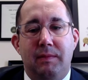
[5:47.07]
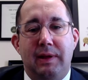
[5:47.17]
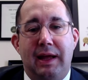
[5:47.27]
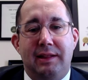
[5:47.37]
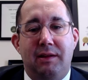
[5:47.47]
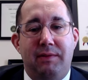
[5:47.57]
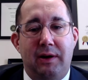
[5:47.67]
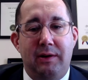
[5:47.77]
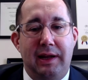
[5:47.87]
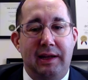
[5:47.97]
At the
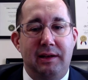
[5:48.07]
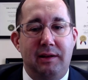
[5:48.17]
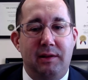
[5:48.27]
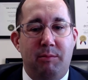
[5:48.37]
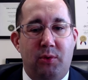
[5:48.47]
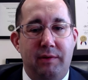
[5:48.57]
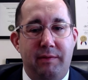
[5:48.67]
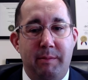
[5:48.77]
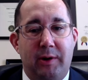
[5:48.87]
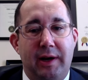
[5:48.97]
very end, the Board of
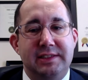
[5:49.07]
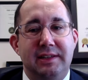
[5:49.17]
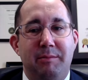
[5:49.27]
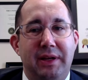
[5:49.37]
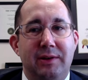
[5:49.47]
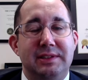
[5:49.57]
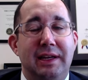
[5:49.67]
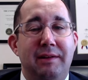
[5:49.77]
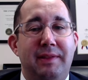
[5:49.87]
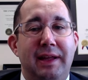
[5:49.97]
Immigration Appeals,
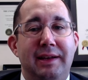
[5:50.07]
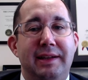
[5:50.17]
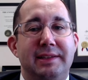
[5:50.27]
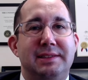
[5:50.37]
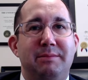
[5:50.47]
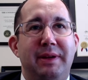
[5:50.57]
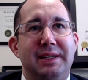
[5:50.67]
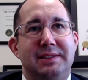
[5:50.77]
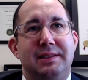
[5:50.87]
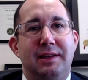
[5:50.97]
if they
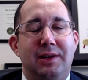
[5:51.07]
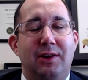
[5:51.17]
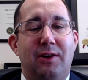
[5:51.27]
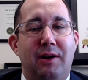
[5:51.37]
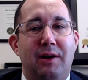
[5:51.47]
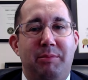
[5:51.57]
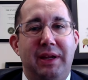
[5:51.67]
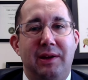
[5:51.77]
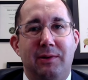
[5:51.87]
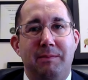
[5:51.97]
dismiss your
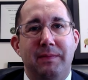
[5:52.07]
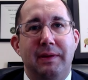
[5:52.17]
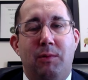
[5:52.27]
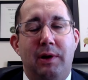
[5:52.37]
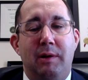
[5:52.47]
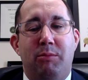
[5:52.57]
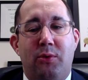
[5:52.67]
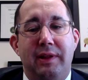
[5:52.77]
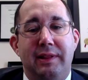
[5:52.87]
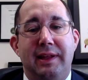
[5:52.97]
appeal, one
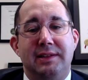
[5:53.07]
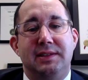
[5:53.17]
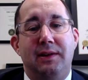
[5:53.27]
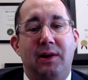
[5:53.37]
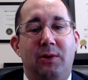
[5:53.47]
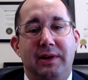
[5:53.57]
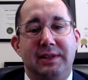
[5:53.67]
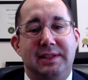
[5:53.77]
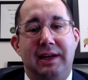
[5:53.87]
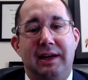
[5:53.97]
important thing to know
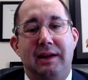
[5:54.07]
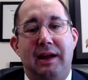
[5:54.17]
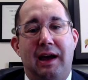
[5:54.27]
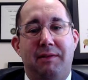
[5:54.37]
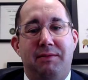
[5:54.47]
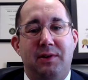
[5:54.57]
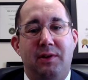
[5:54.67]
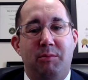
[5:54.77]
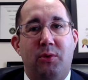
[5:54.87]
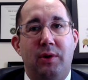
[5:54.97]
is that after
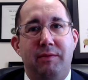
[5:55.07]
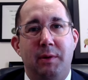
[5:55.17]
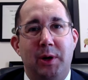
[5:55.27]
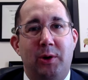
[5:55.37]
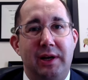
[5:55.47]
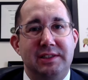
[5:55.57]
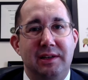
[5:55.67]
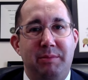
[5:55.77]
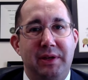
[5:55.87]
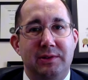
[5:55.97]
the Board of Immigration
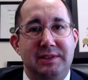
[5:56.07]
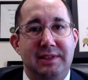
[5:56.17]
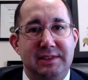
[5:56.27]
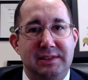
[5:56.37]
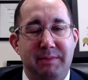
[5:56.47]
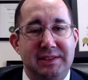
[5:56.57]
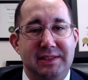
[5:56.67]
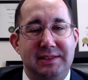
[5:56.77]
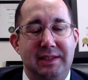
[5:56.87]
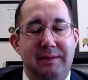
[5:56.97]
Appeals
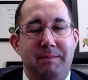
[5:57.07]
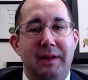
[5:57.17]
dismisses it,